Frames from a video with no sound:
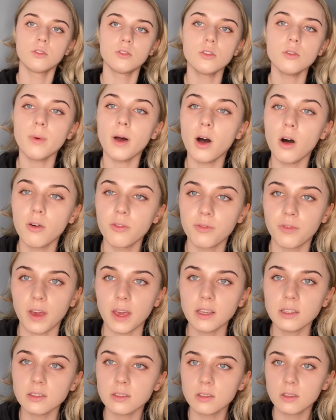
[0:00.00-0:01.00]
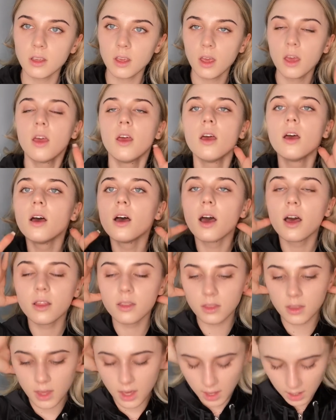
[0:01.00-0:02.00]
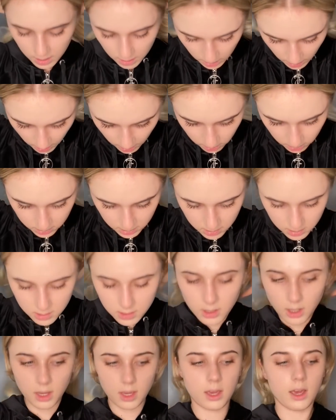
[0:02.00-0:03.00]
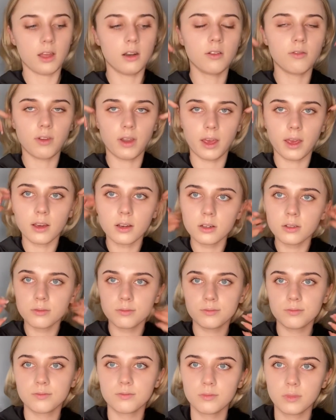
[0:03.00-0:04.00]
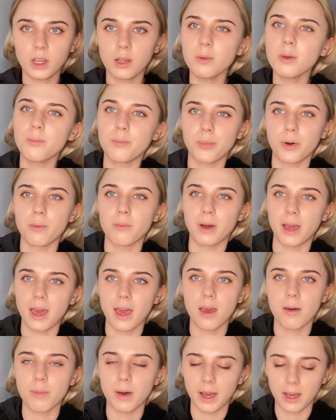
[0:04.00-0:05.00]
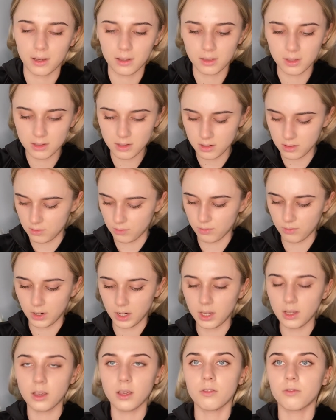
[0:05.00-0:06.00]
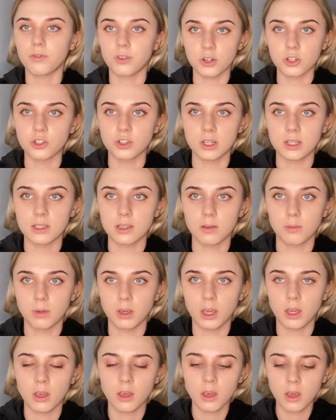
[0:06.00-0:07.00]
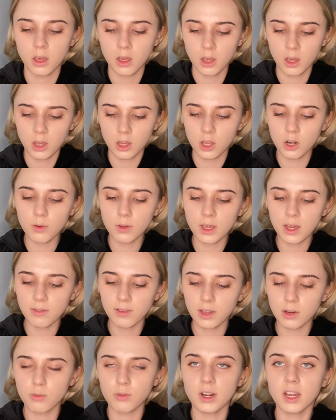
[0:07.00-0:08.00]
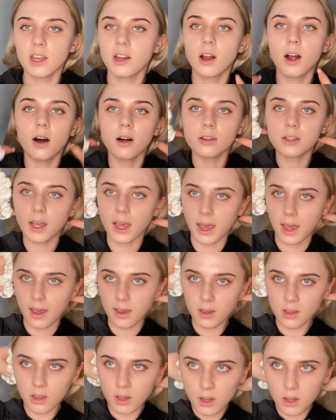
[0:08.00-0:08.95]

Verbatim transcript: do my whole face and then I'll see kind of like... Let me put my hair back. This is really frustrating me. You know you have like really curled hair?